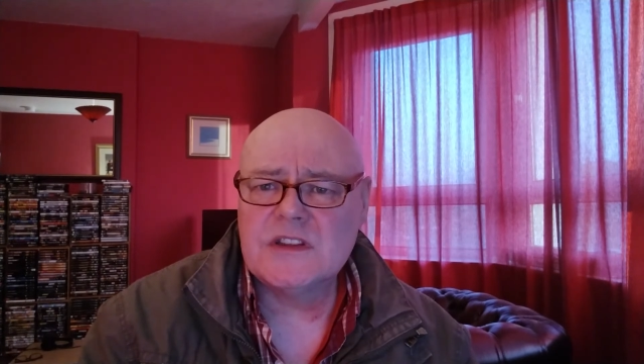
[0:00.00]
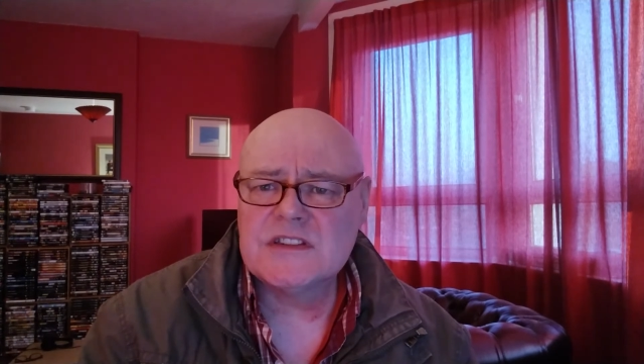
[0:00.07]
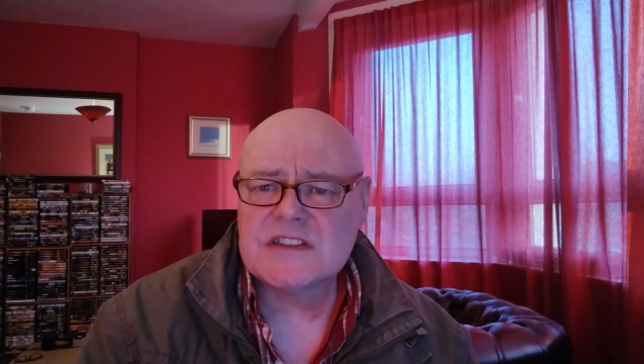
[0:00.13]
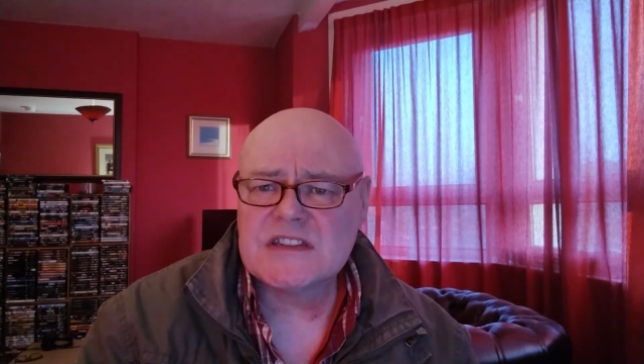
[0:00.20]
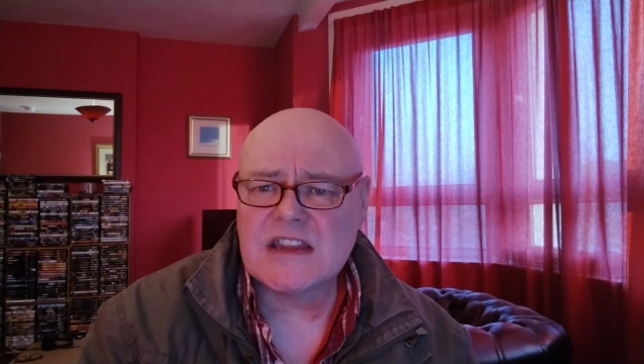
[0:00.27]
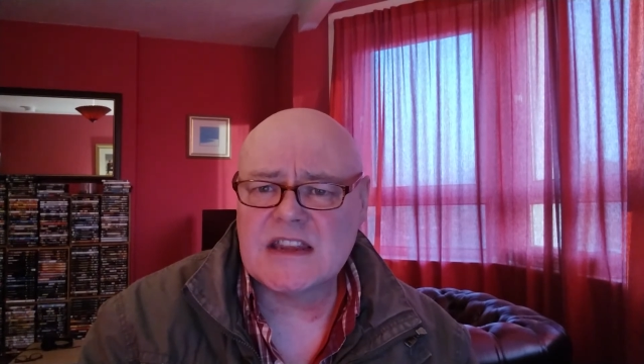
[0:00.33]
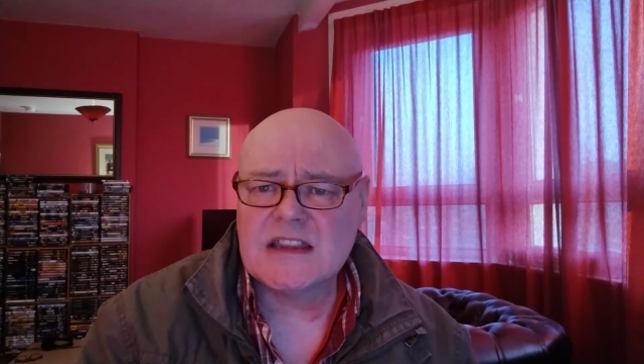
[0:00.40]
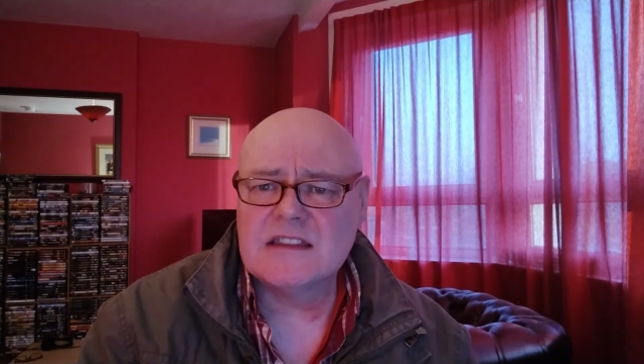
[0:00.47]
and
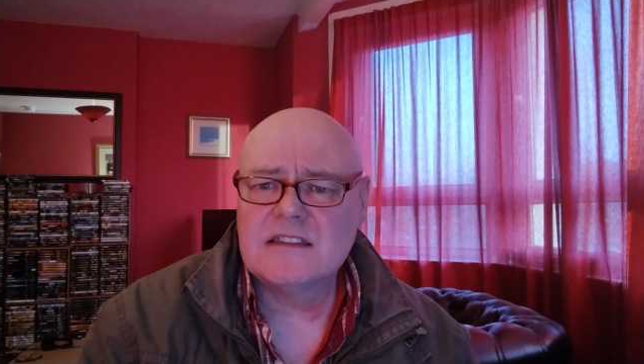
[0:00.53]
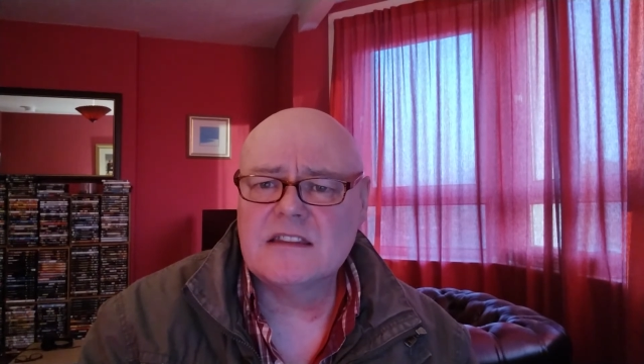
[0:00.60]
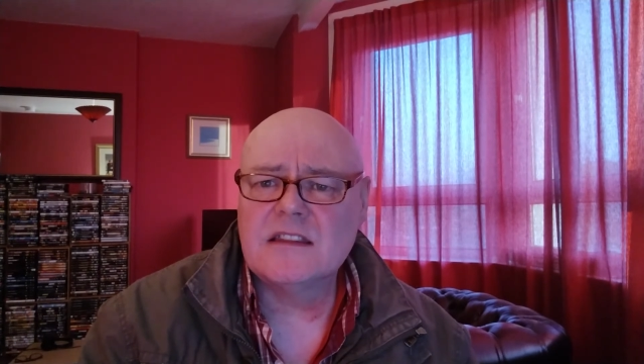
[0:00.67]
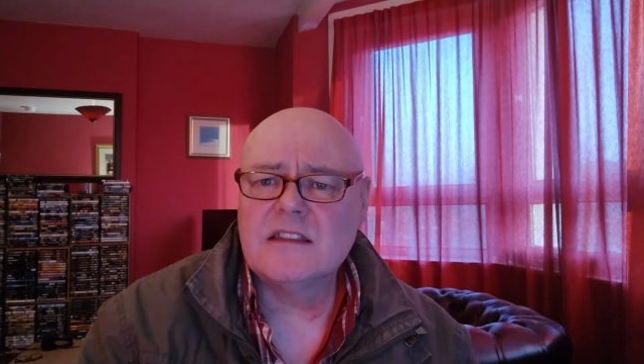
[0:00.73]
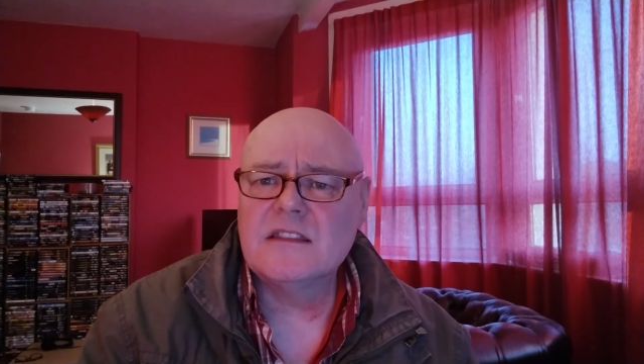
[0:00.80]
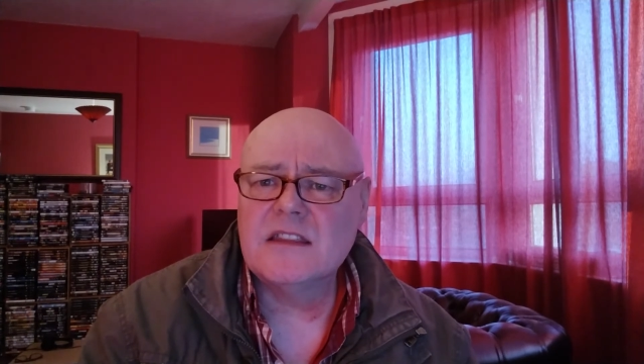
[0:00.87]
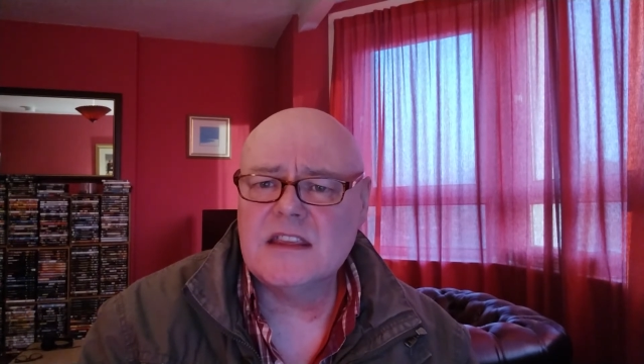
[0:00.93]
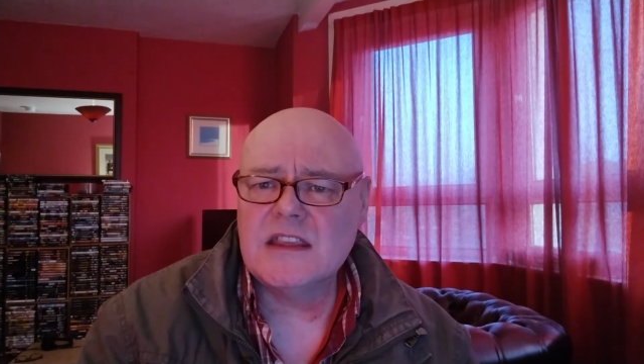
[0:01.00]
said
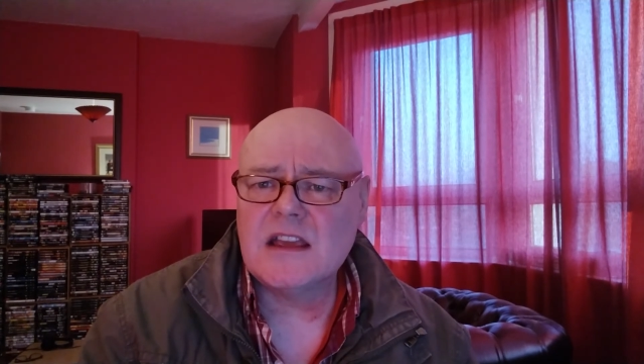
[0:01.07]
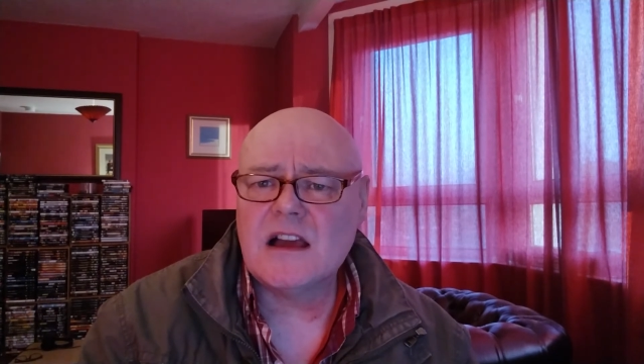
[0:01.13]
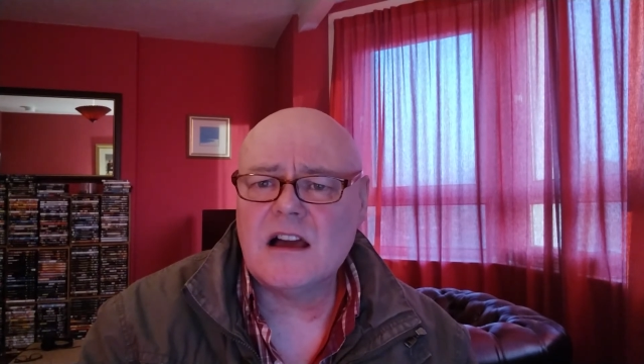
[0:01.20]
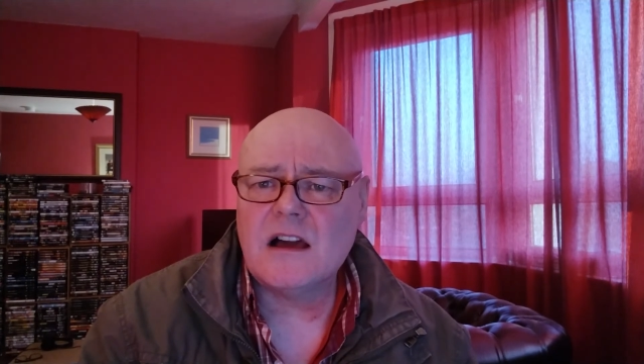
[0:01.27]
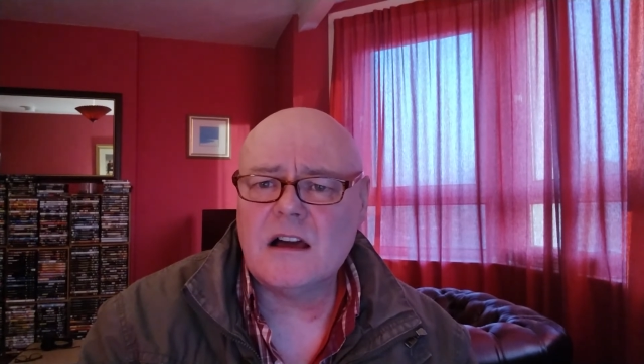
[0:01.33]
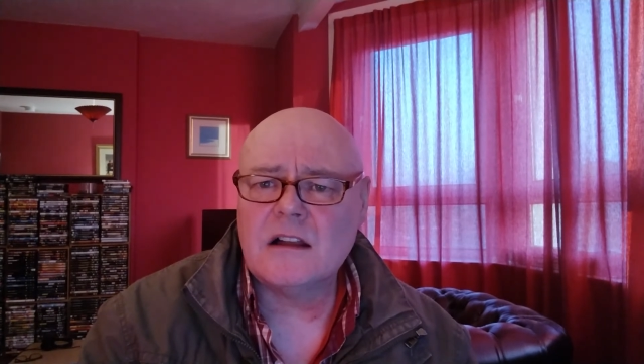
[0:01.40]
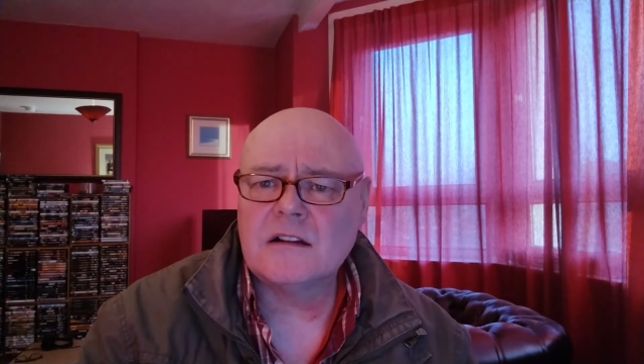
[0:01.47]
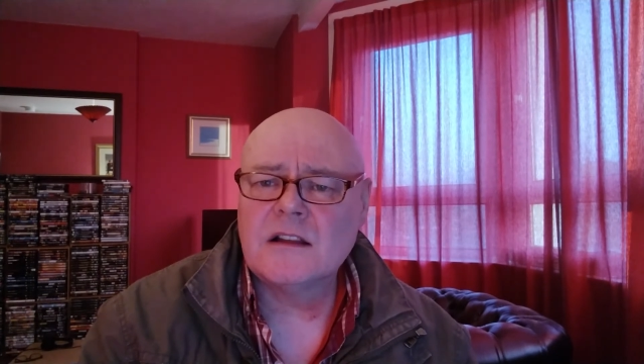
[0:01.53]
that they
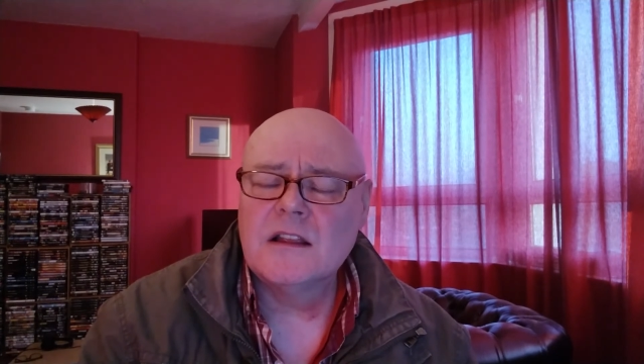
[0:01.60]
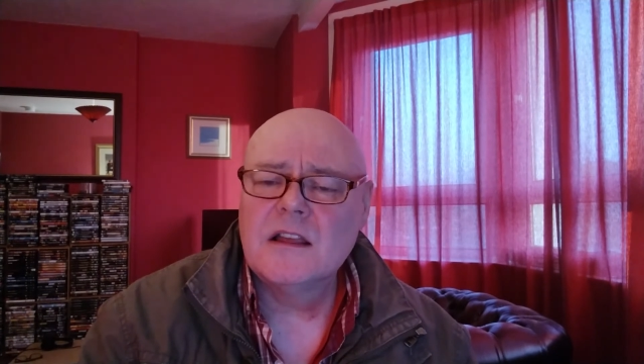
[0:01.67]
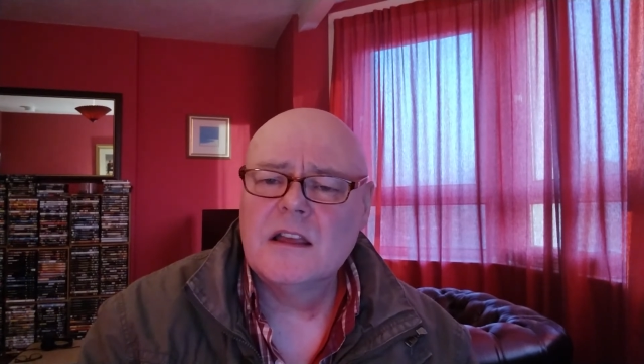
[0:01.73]
are